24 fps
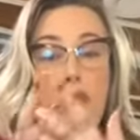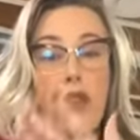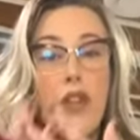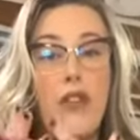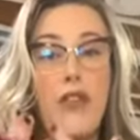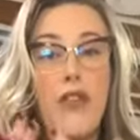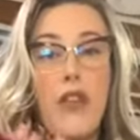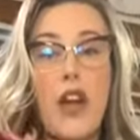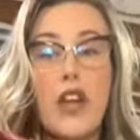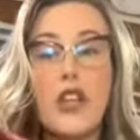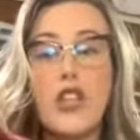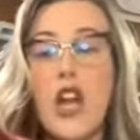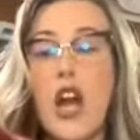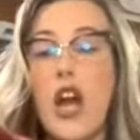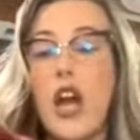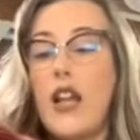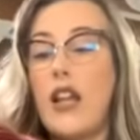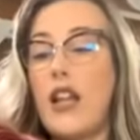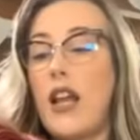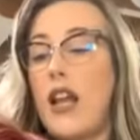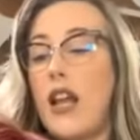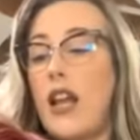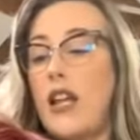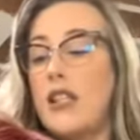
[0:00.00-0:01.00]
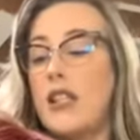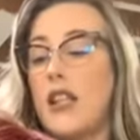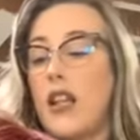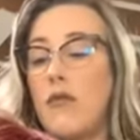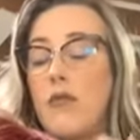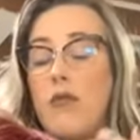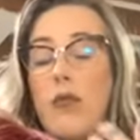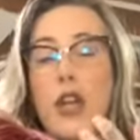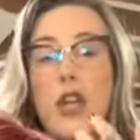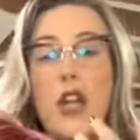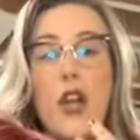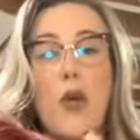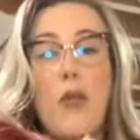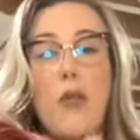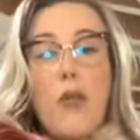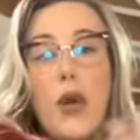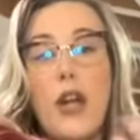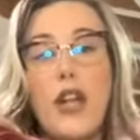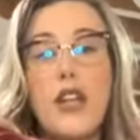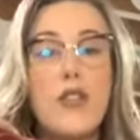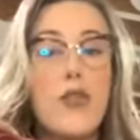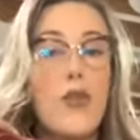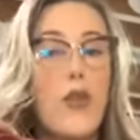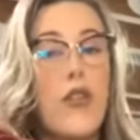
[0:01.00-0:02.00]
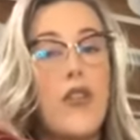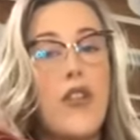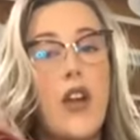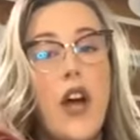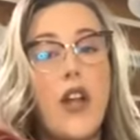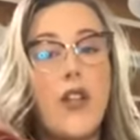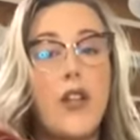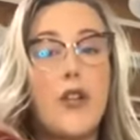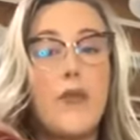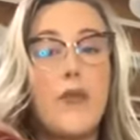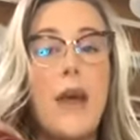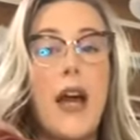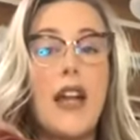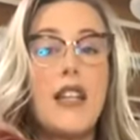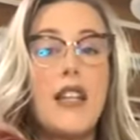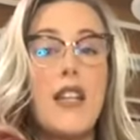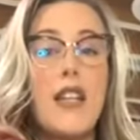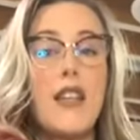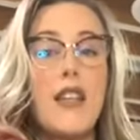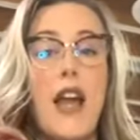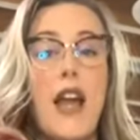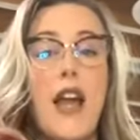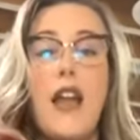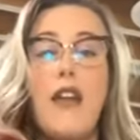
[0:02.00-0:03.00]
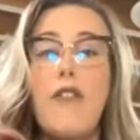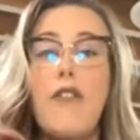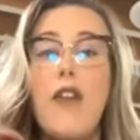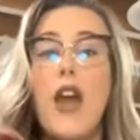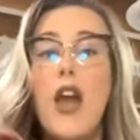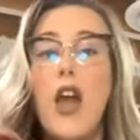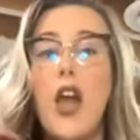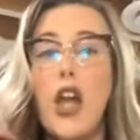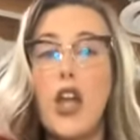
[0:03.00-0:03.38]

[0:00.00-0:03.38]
refresh highlights and you know bring sort of color back to life